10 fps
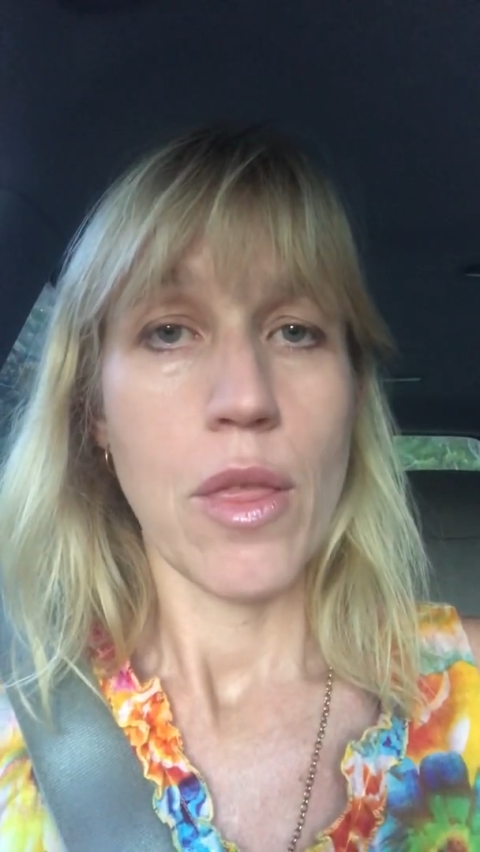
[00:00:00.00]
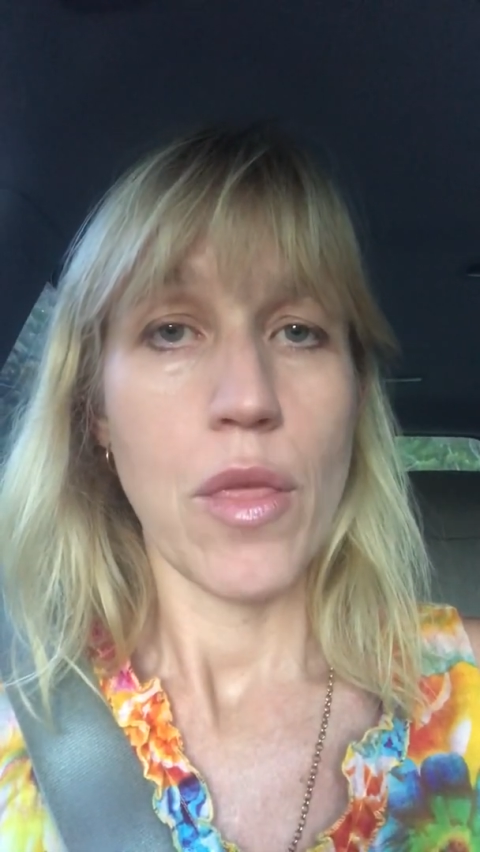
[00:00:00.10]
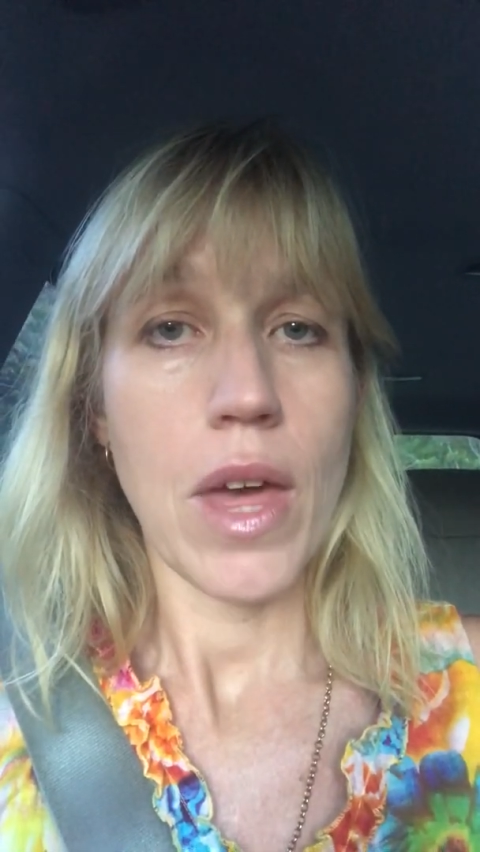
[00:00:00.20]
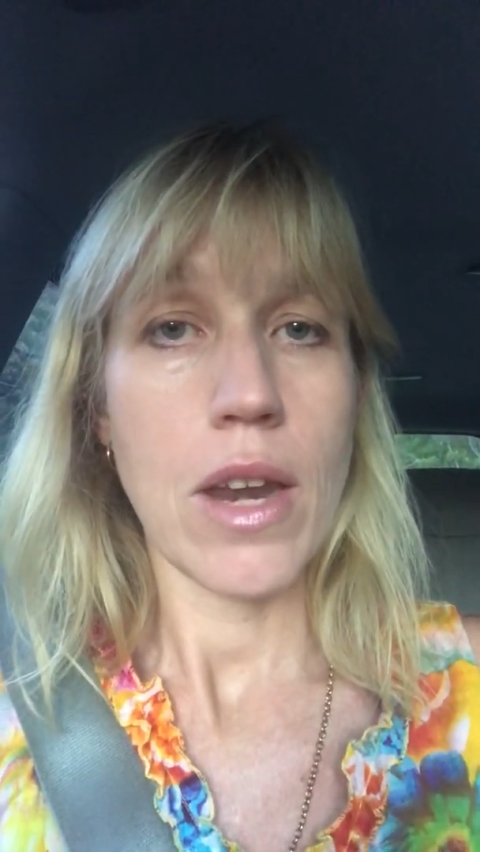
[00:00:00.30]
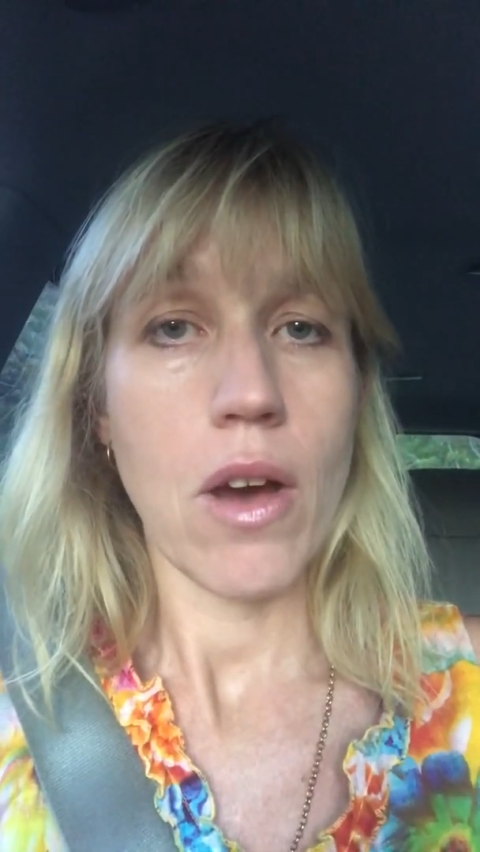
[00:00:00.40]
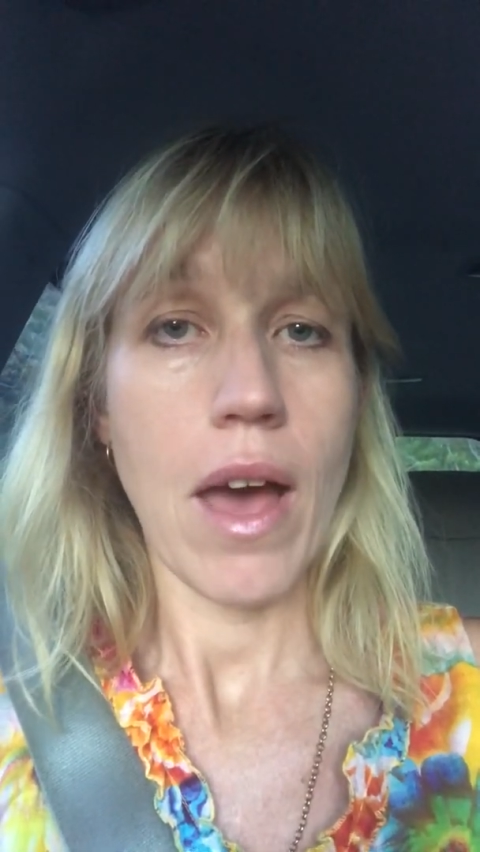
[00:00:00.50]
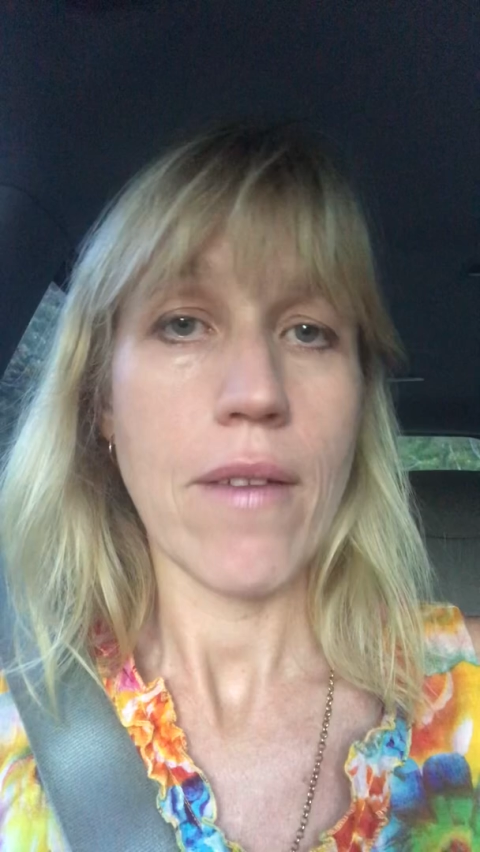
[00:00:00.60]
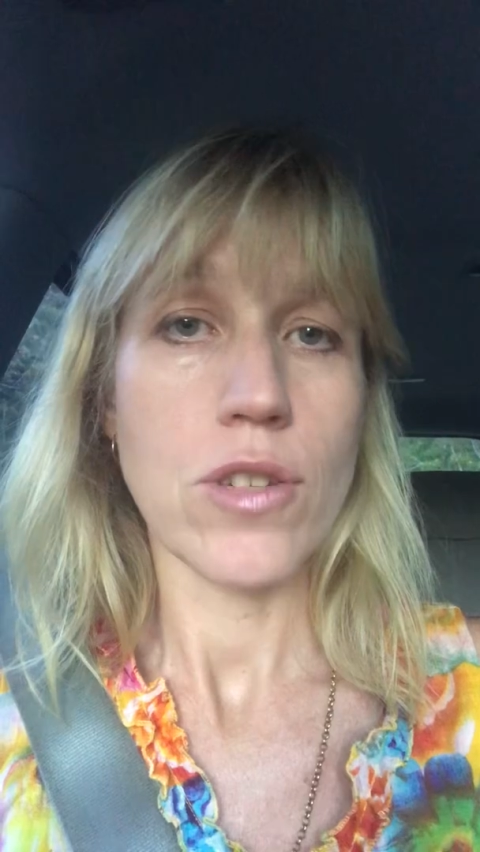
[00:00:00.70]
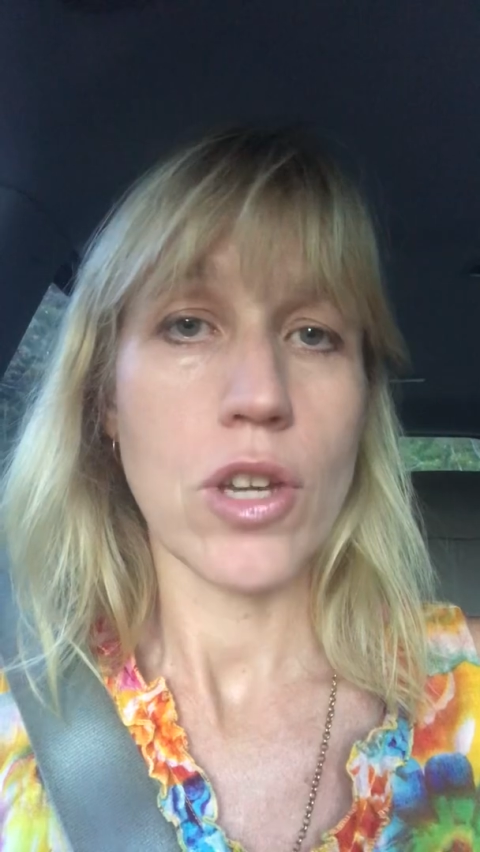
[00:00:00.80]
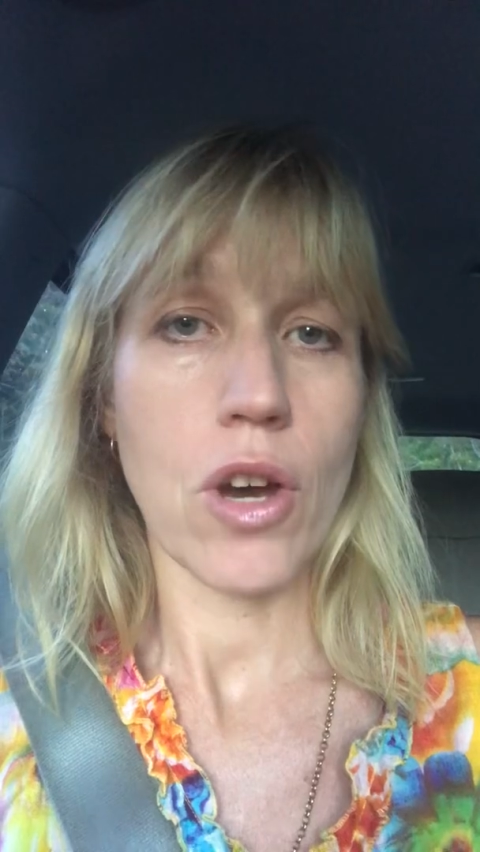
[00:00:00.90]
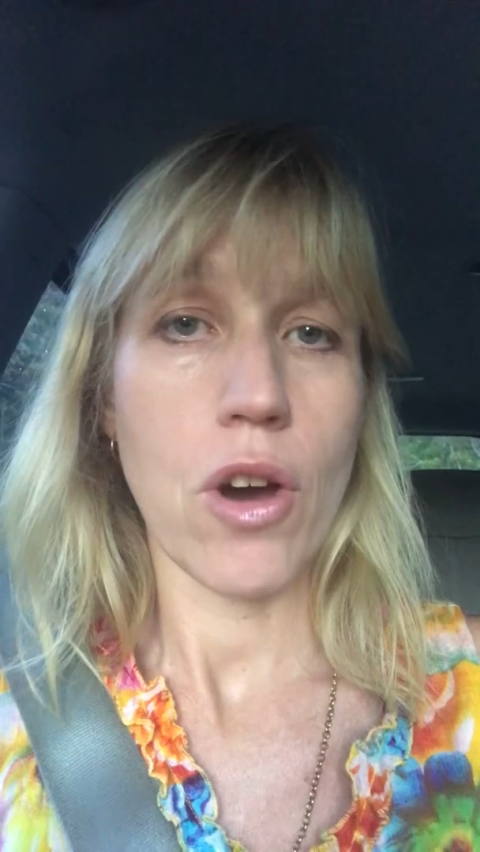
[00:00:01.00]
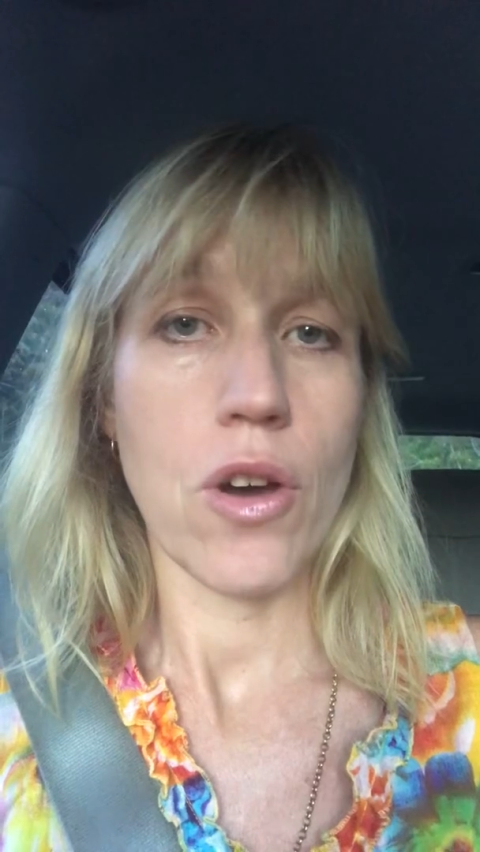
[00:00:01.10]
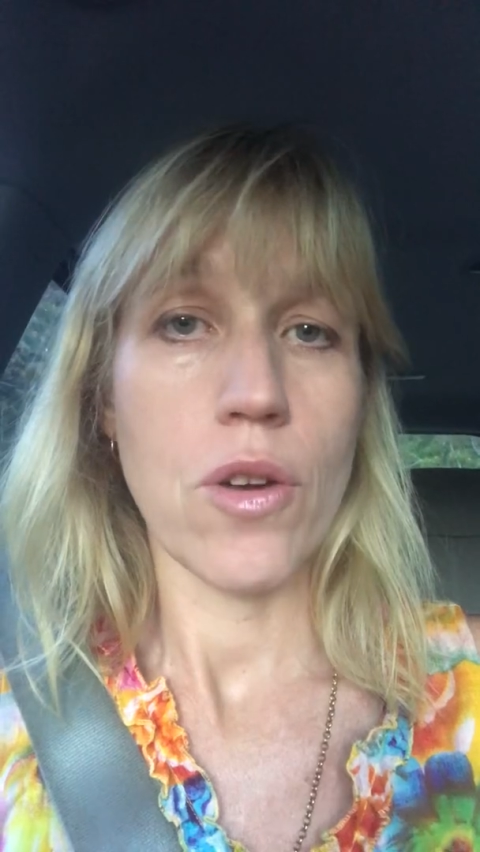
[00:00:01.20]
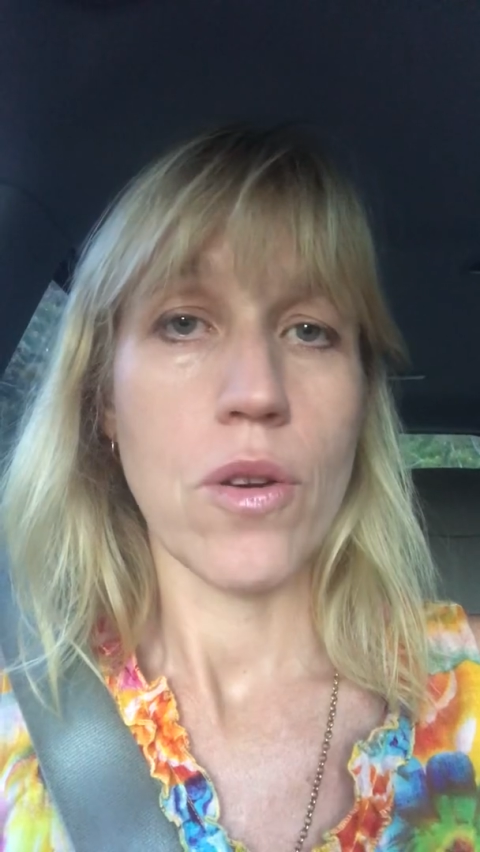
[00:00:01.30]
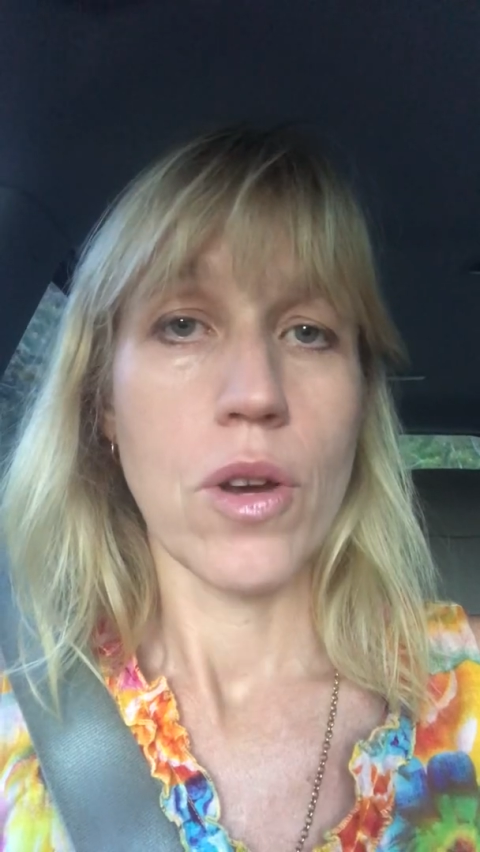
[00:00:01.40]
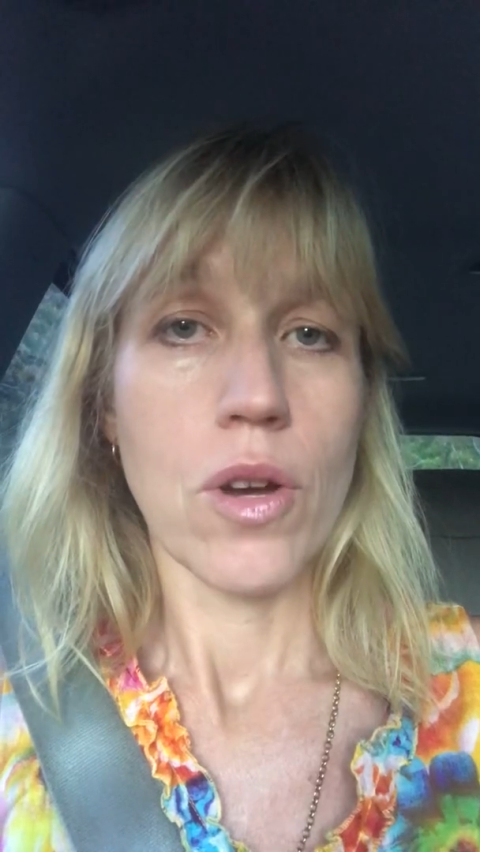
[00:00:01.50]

then I have to go